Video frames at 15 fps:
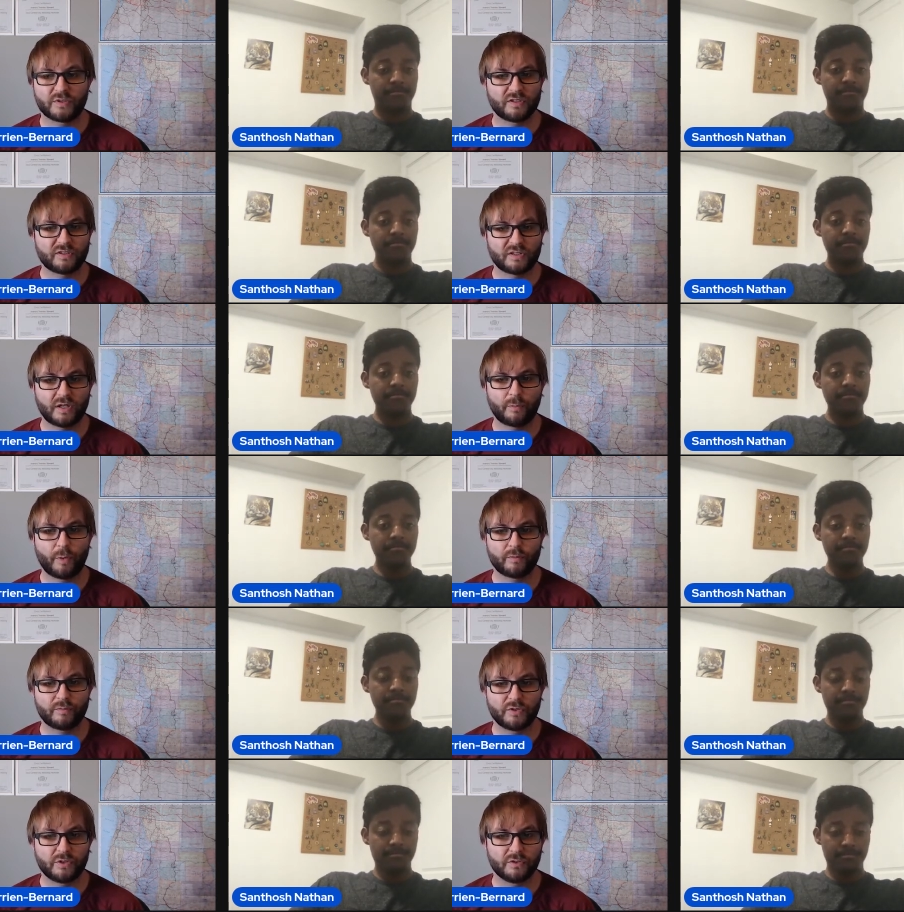Speaker 1: The
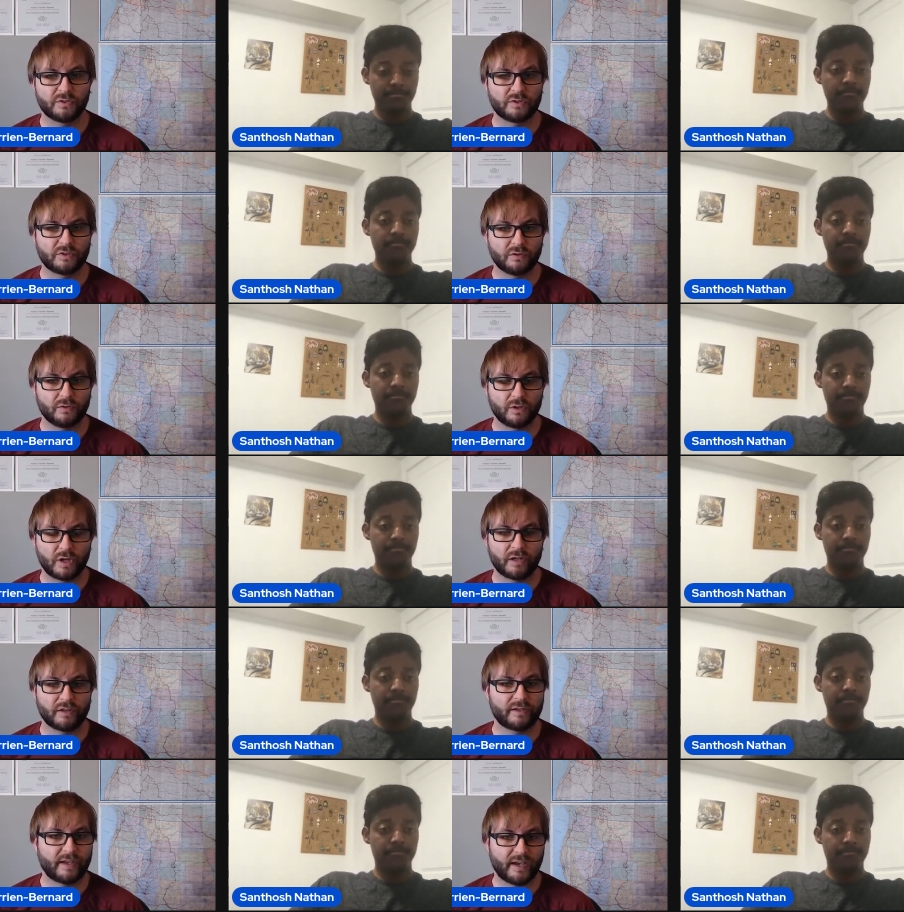suburbs used to
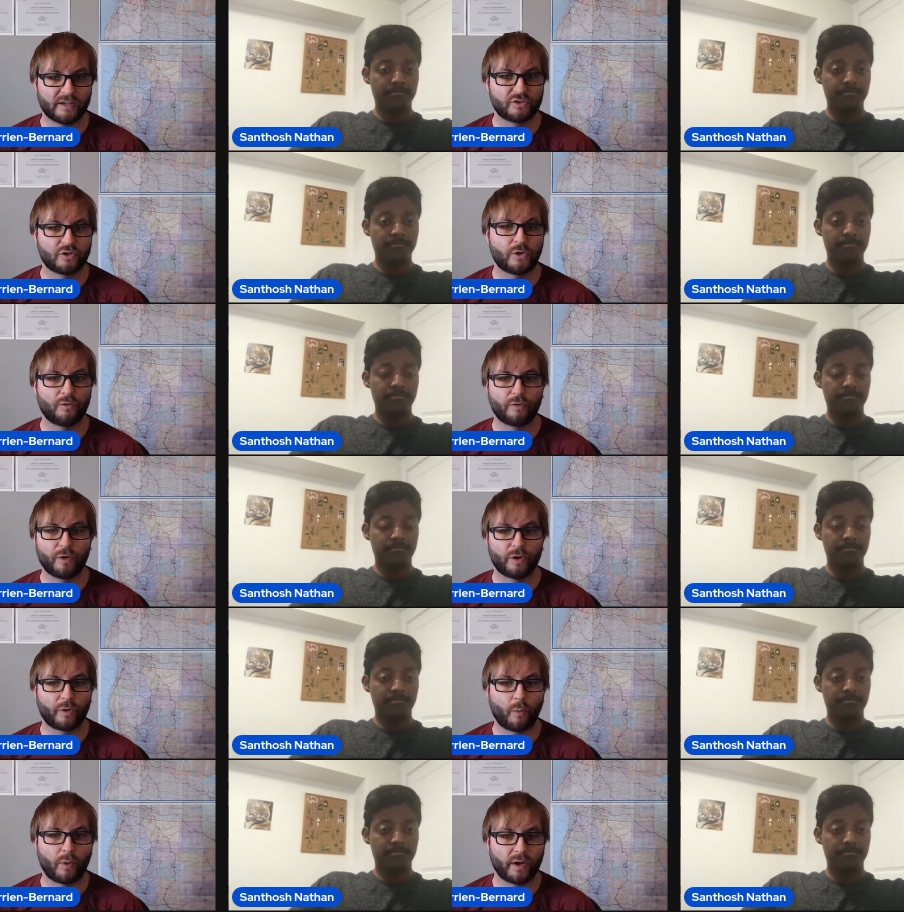not cash flow
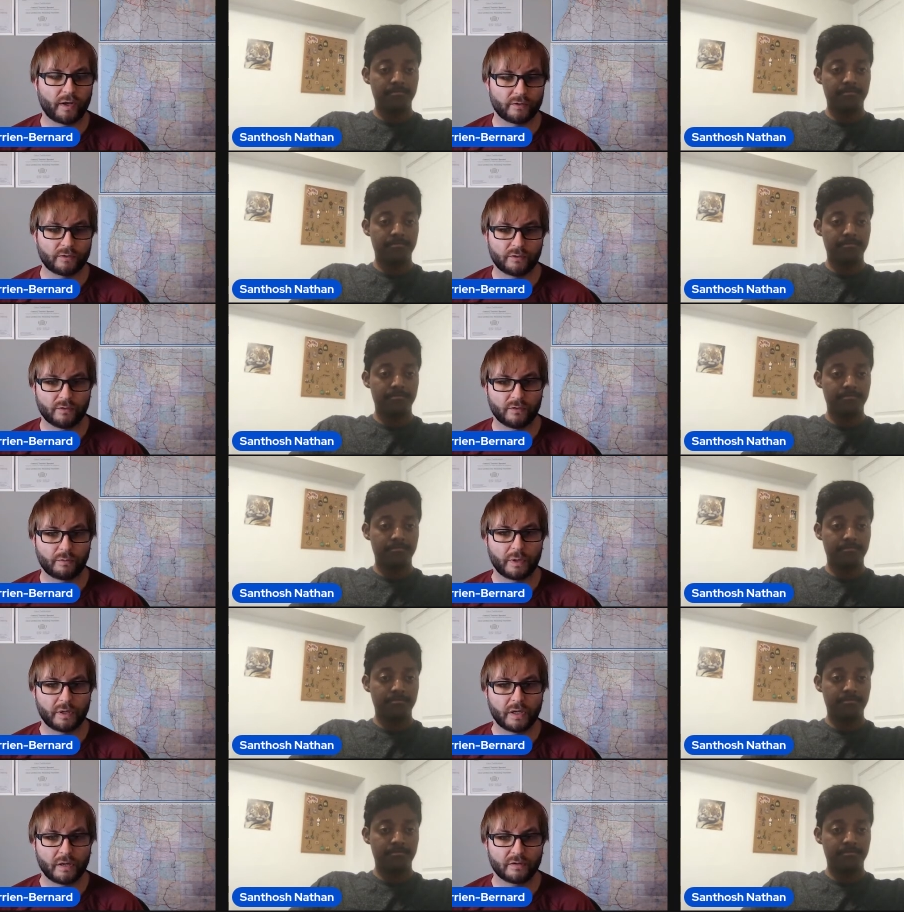very well two,
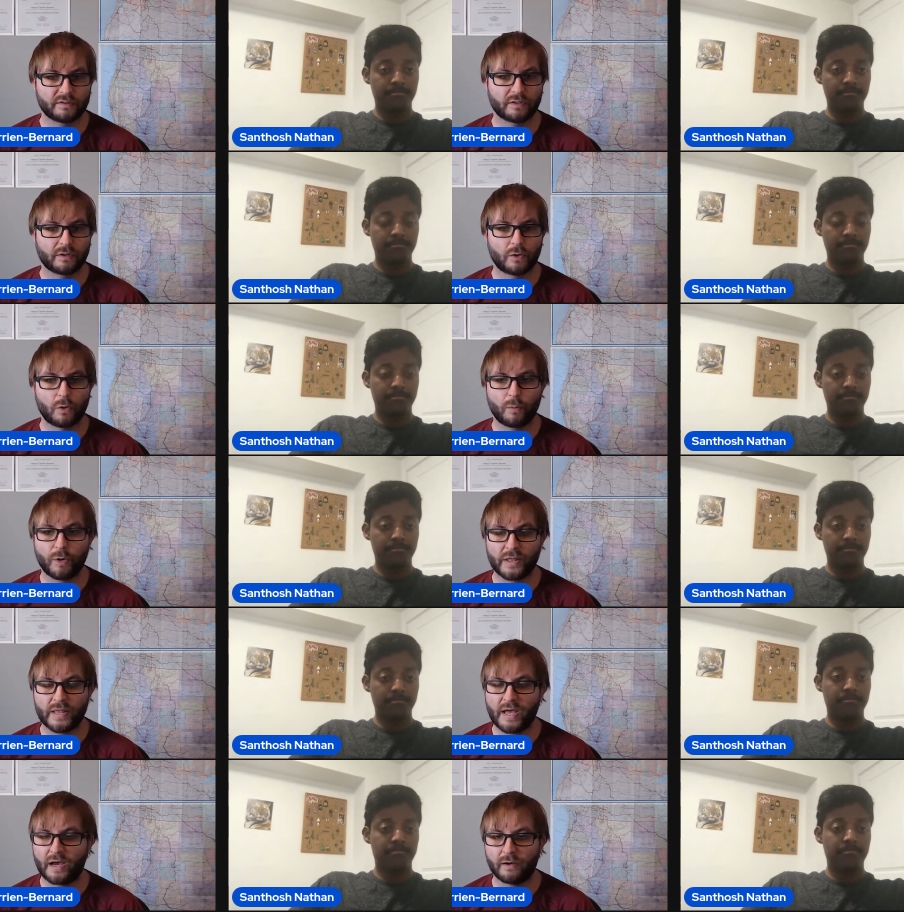three years ago,
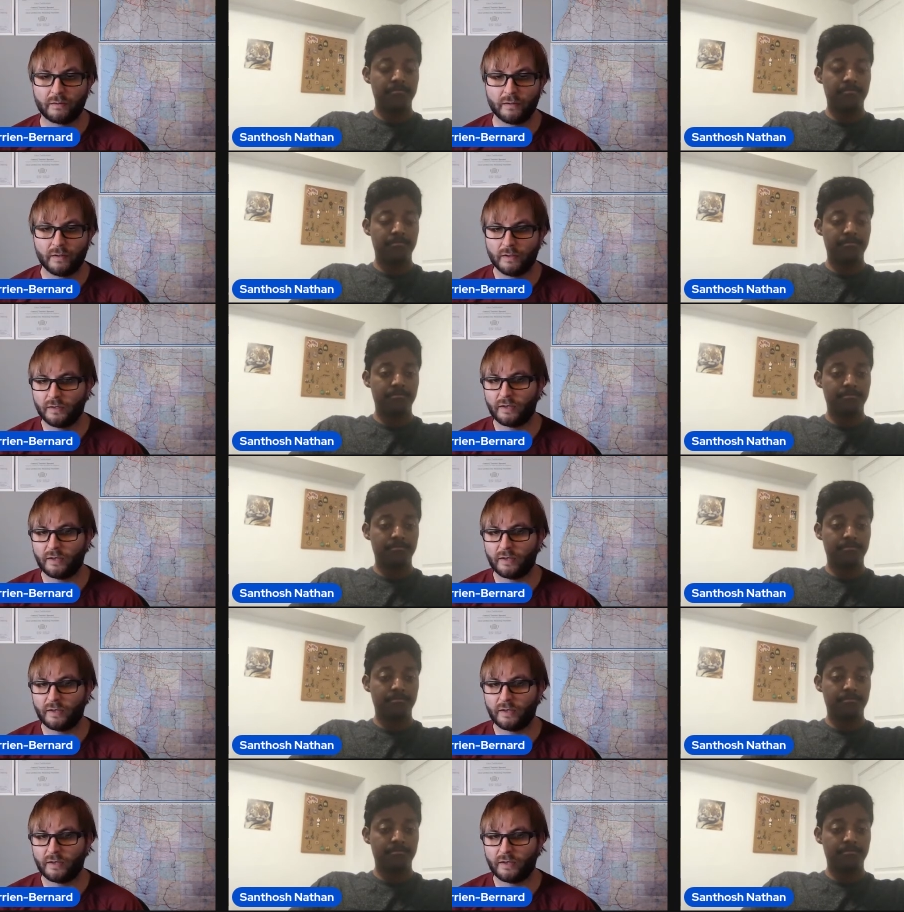but now,